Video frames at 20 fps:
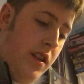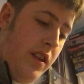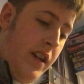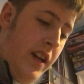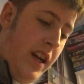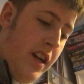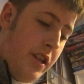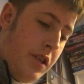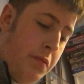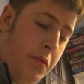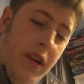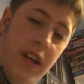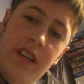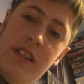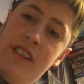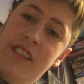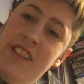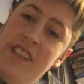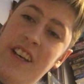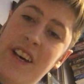The next one
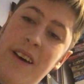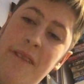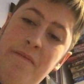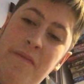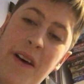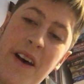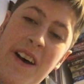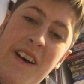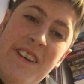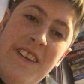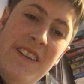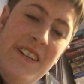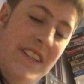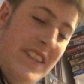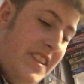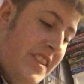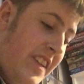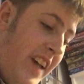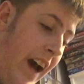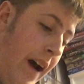is
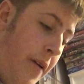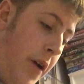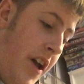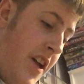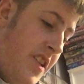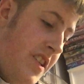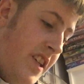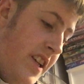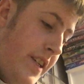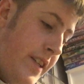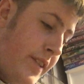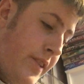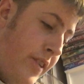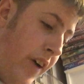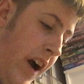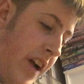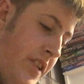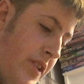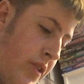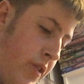Scout. It says
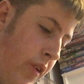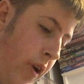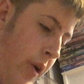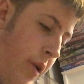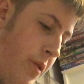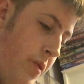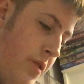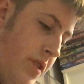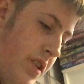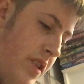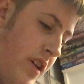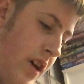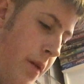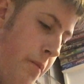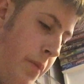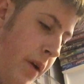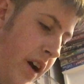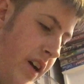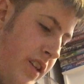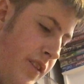grass grows,
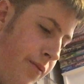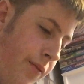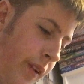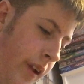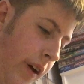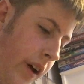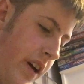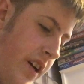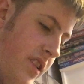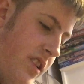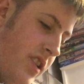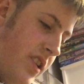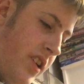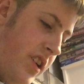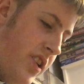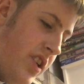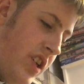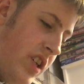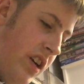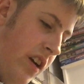birds fly,
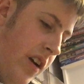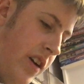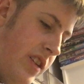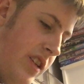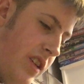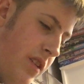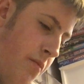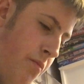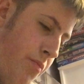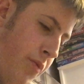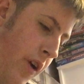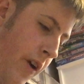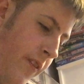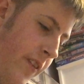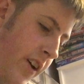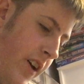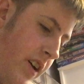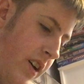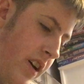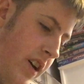sun shines, and
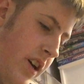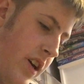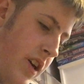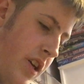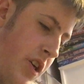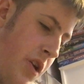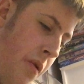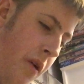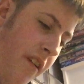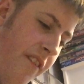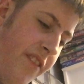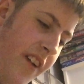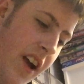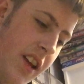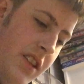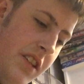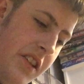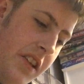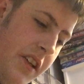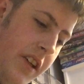brother, you
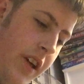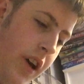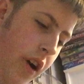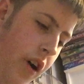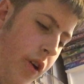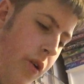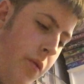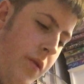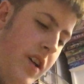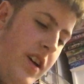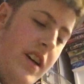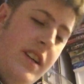advance the goal.